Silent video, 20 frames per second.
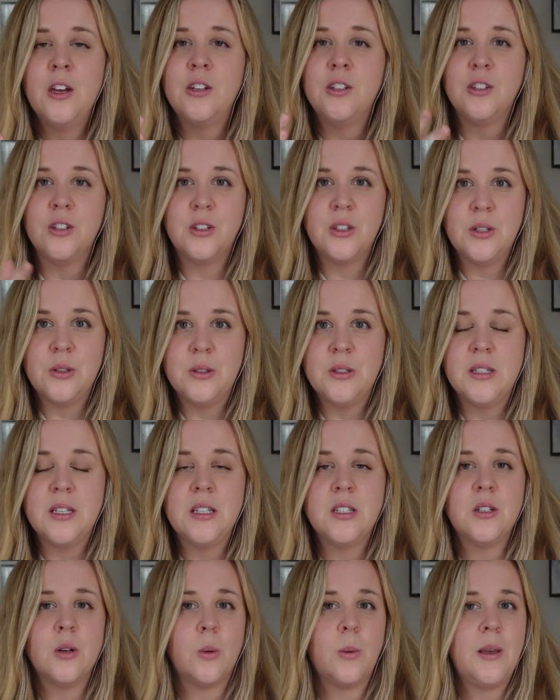You'll use
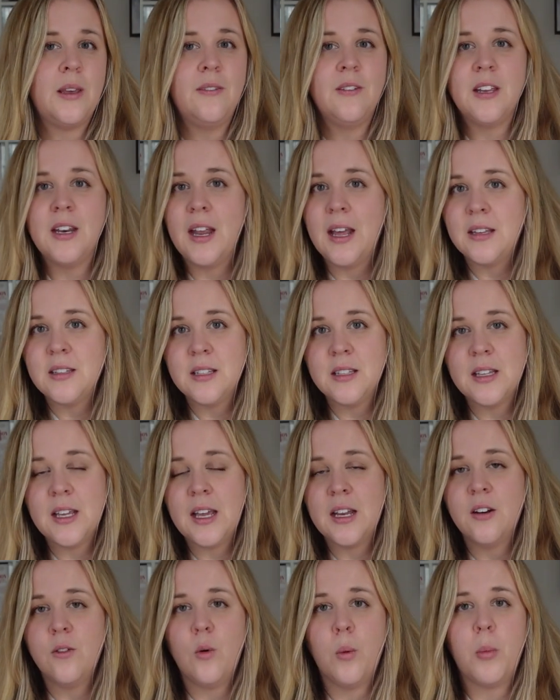this to weave in ends at the
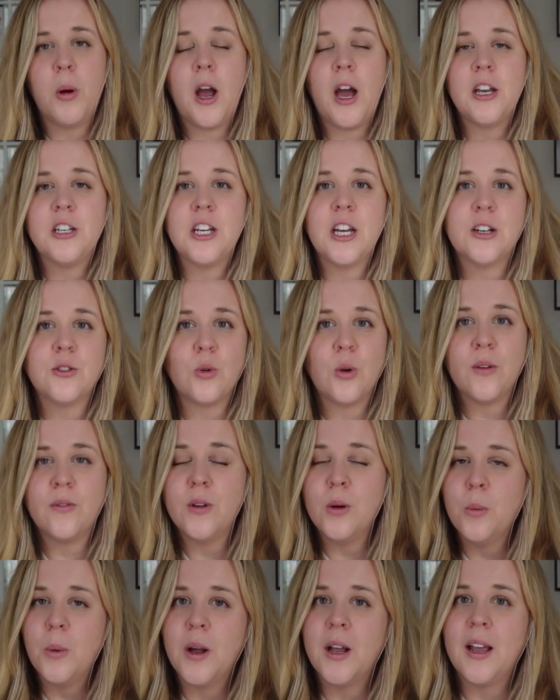end of a project, or if
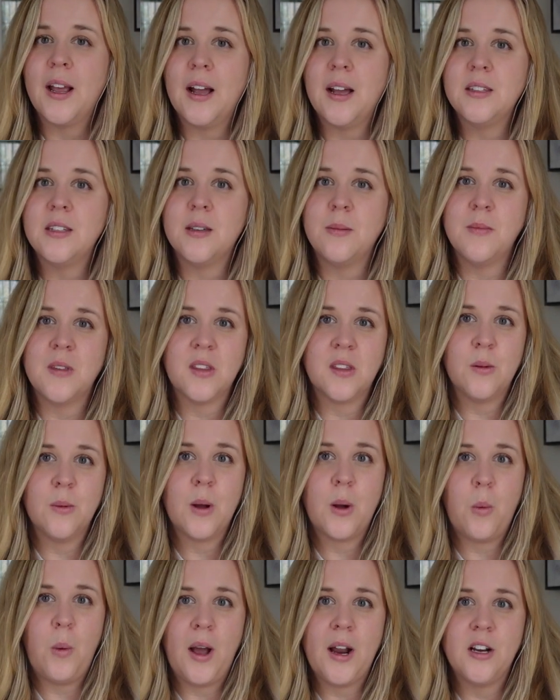you're working on something that
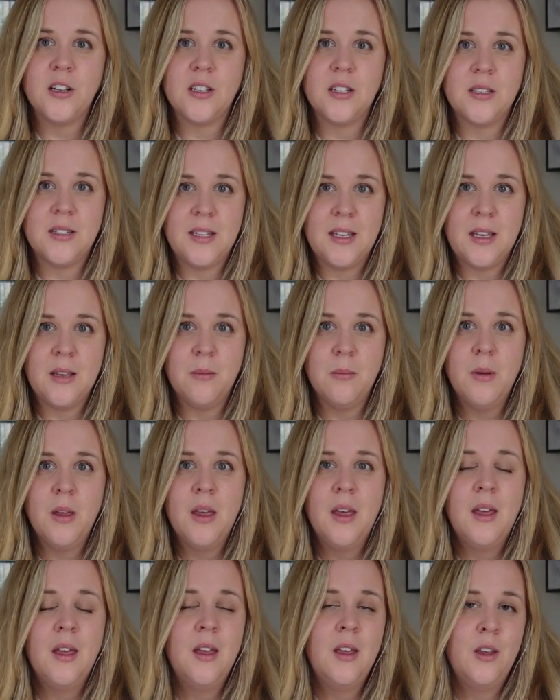requires a seam,
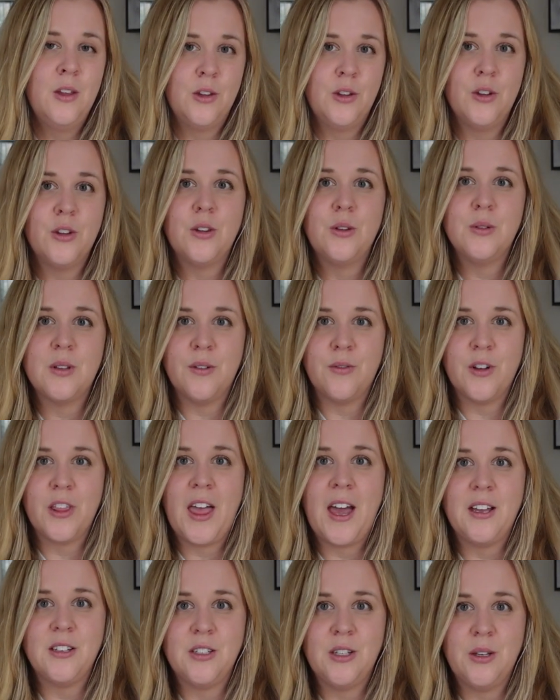you'll use it for
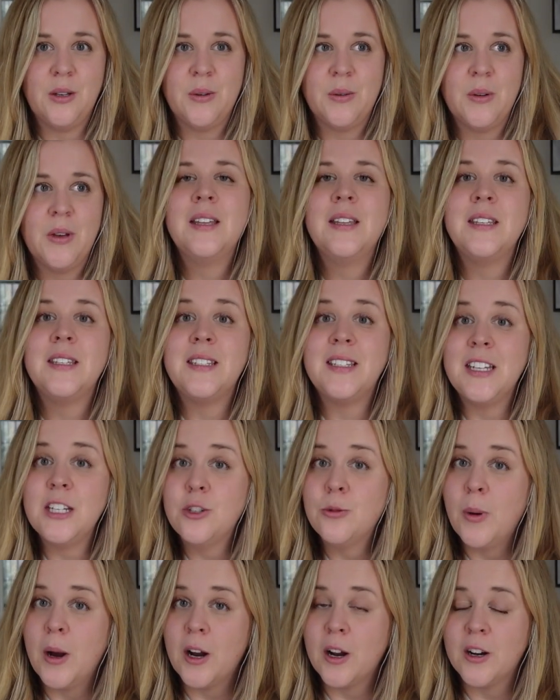that too.
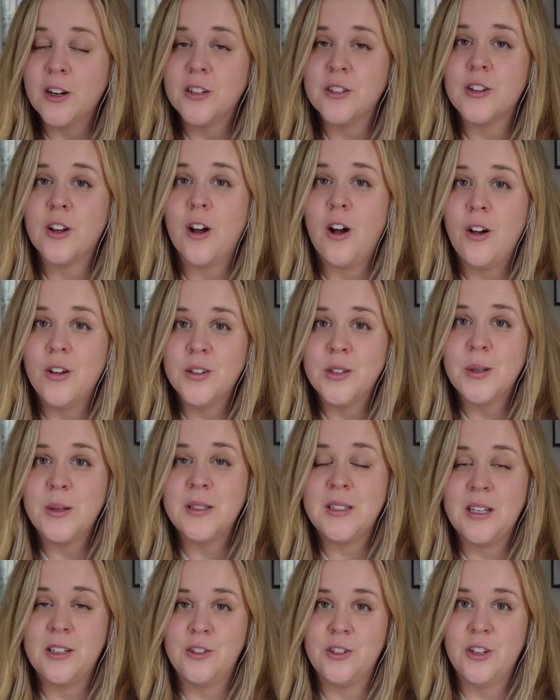Stitch markers are also
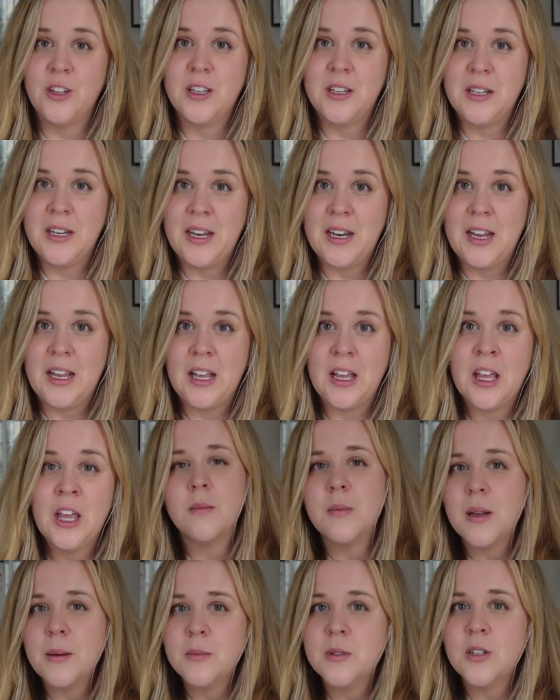essential in knitting.
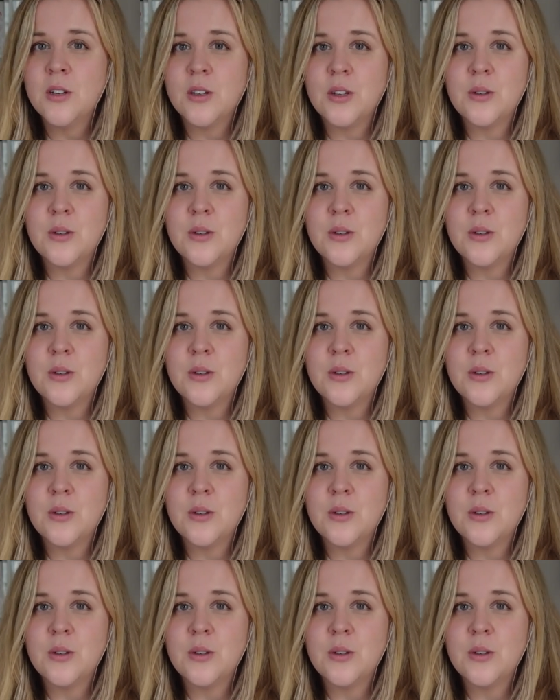Sometimes you'll